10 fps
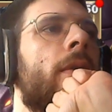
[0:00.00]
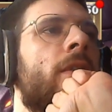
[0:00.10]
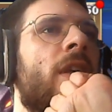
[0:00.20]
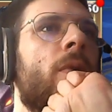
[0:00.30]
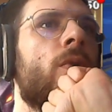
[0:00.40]

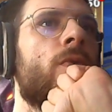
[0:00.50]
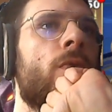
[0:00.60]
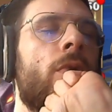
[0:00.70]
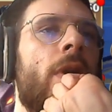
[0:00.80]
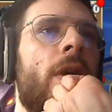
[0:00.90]
Same goes
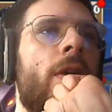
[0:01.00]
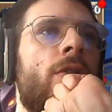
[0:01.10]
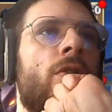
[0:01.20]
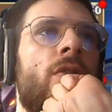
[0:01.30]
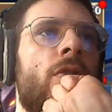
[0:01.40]
for
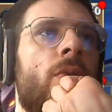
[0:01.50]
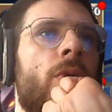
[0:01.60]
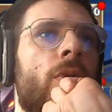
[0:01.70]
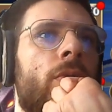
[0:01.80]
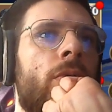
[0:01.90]
Grace, you
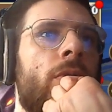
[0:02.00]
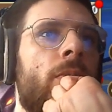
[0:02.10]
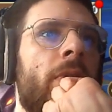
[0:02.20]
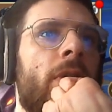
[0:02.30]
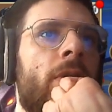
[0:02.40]
want
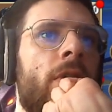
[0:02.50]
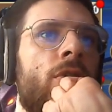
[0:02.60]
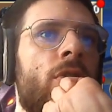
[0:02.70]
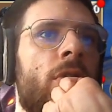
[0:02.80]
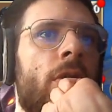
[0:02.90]

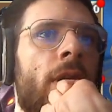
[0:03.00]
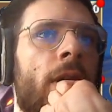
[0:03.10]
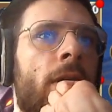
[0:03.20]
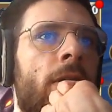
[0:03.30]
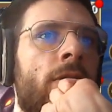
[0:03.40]
penetration
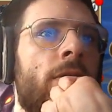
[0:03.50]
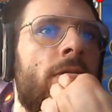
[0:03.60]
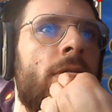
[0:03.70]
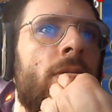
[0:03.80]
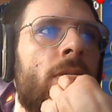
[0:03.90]
and Restore
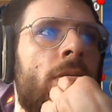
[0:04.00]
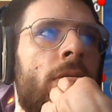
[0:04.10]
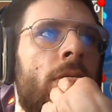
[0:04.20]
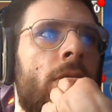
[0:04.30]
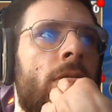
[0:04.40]
Zek on her.